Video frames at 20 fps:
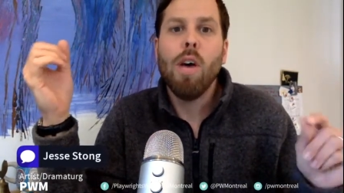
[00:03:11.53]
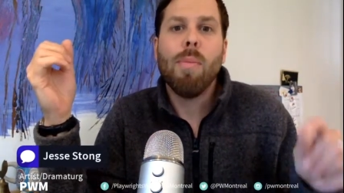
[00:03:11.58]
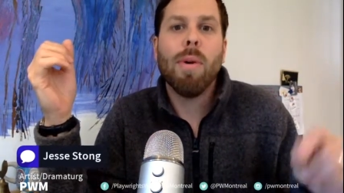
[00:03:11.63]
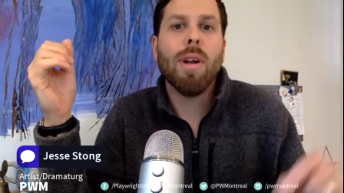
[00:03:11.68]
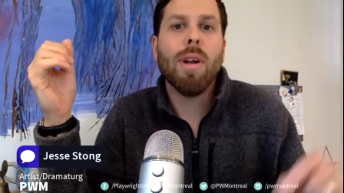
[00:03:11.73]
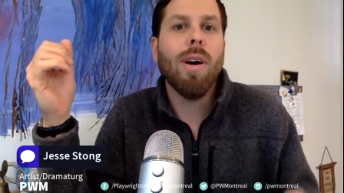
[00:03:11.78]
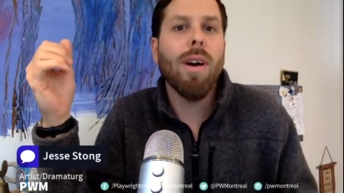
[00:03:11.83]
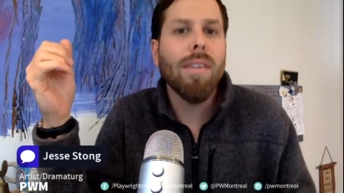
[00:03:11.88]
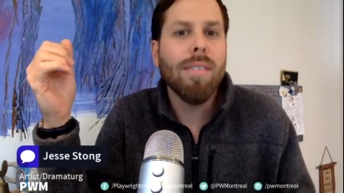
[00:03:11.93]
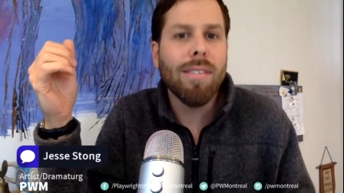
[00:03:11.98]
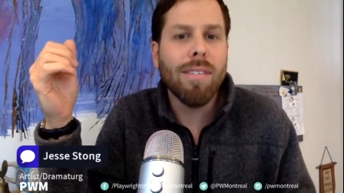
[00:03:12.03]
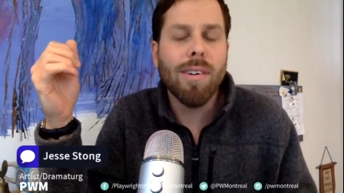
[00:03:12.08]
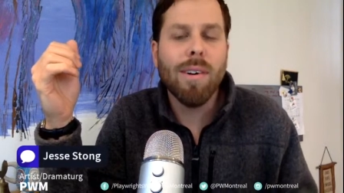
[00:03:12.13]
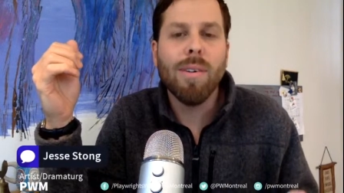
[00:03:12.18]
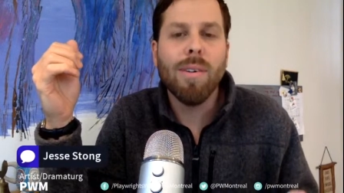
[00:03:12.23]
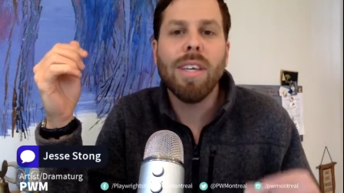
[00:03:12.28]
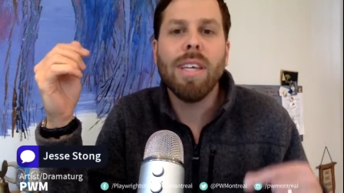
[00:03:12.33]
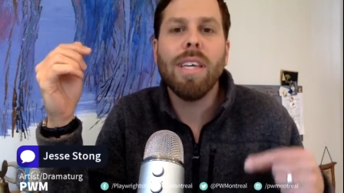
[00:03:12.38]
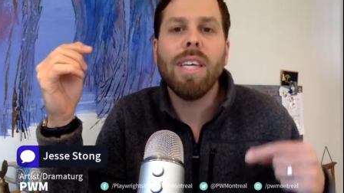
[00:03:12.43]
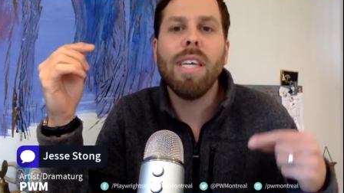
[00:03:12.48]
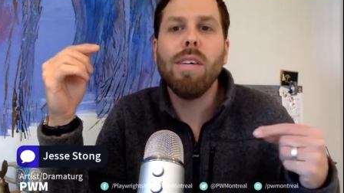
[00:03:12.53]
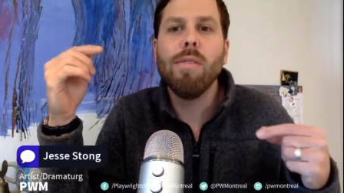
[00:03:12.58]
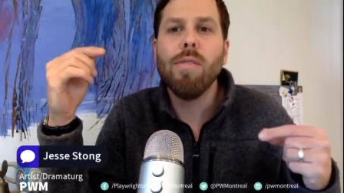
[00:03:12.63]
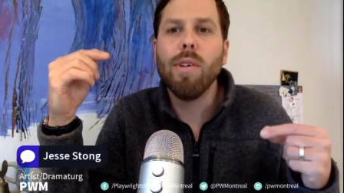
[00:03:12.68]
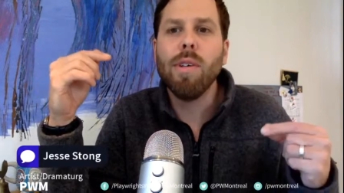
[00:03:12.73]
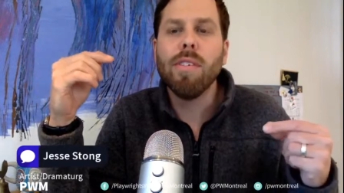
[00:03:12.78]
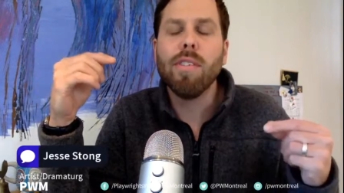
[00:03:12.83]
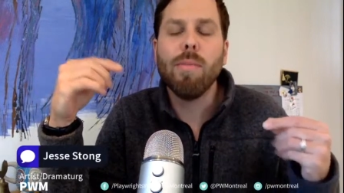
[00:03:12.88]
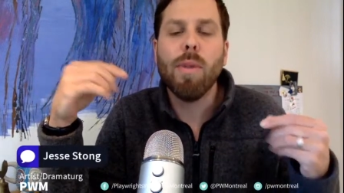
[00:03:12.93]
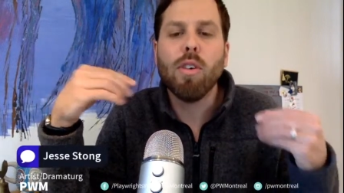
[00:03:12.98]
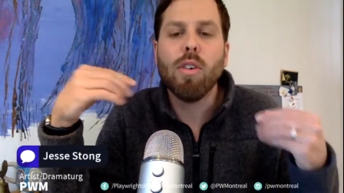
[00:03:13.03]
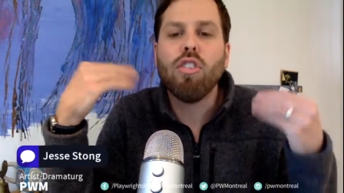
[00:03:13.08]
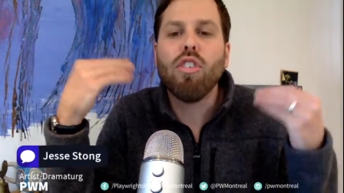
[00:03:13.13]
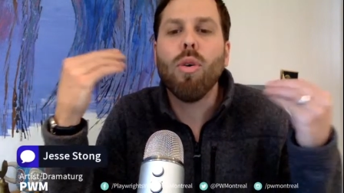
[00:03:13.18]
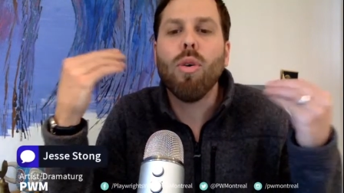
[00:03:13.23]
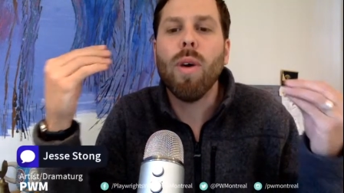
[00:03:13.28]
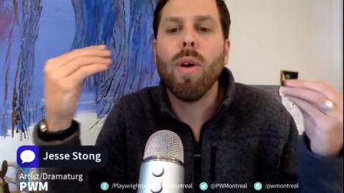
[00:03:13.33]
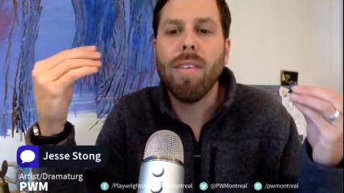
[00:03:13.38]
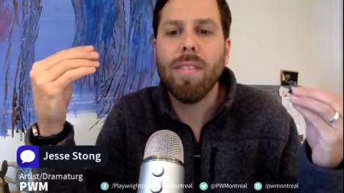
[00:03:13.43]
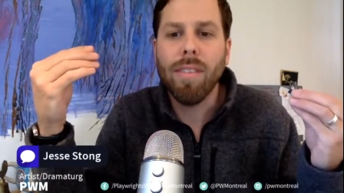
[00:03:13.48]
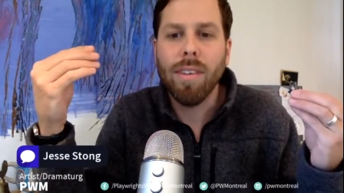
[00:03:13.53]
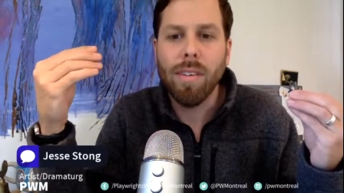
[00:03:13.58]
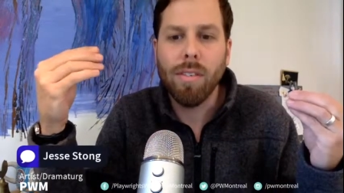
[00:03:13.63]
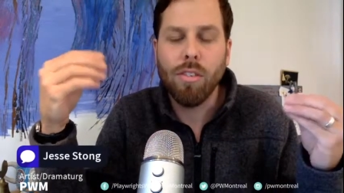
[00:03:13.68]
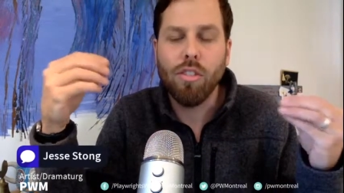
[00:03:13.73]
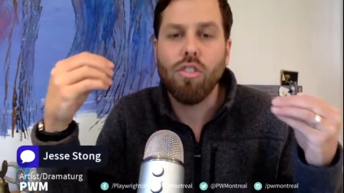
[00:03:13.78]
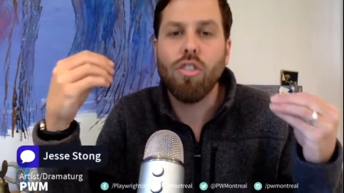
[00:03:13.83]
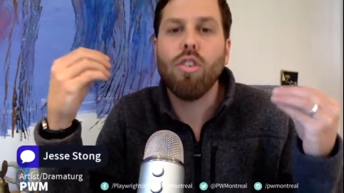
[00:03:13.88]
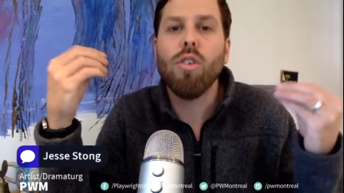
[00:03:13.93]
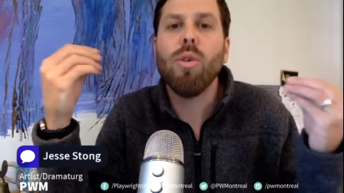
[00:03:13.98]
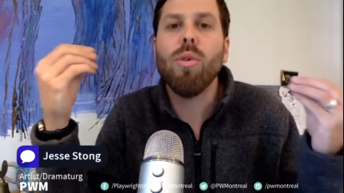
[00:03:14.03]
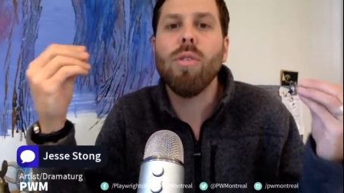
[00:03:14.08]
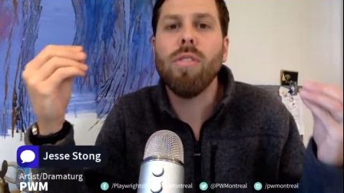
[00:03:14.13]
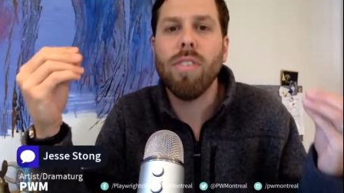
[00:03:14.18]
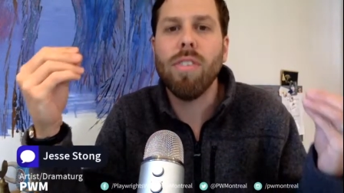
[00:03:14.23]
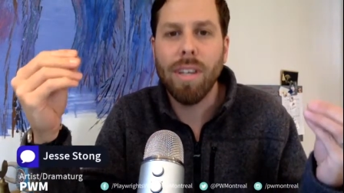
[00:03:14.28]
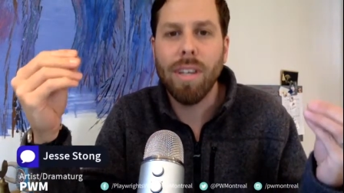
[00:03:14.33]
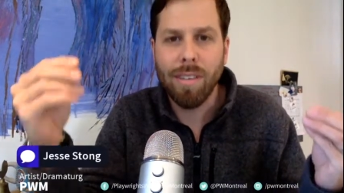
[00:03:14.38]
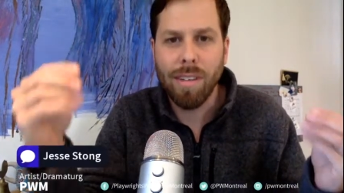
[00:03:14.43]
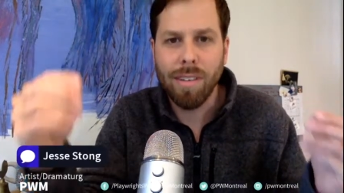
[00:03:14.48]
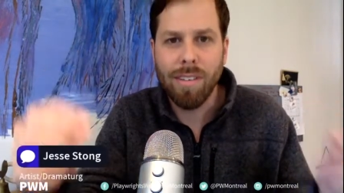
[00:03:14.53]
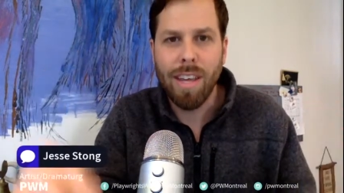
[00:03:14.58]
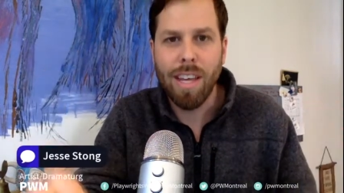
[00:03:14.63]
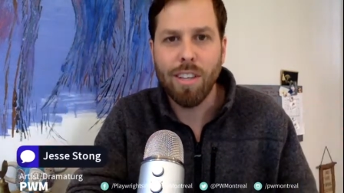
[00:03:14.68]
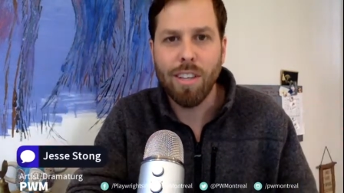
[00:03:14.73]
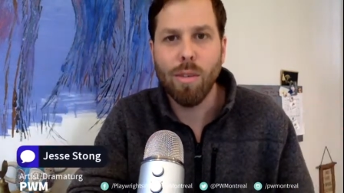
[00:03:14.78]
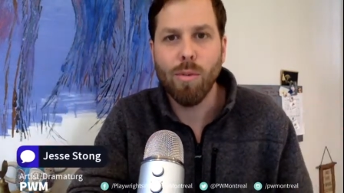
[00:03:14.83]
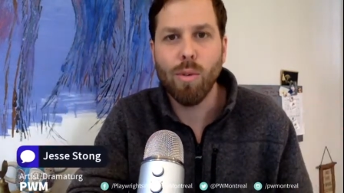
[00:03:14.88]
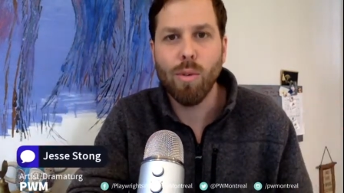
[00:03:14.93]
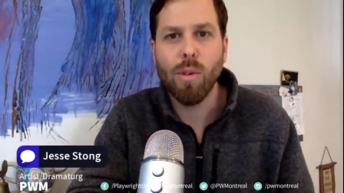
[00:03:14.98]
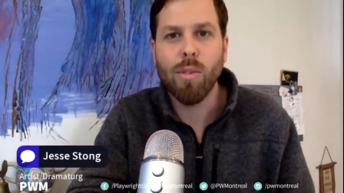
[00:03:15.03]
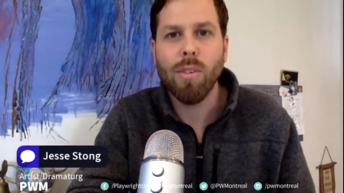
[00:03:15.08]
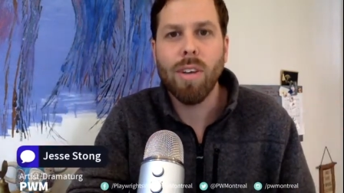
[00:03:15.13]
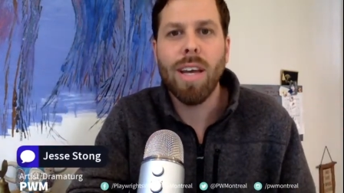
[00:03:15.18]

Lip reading: But also, evil is about choices, choosing to take the route.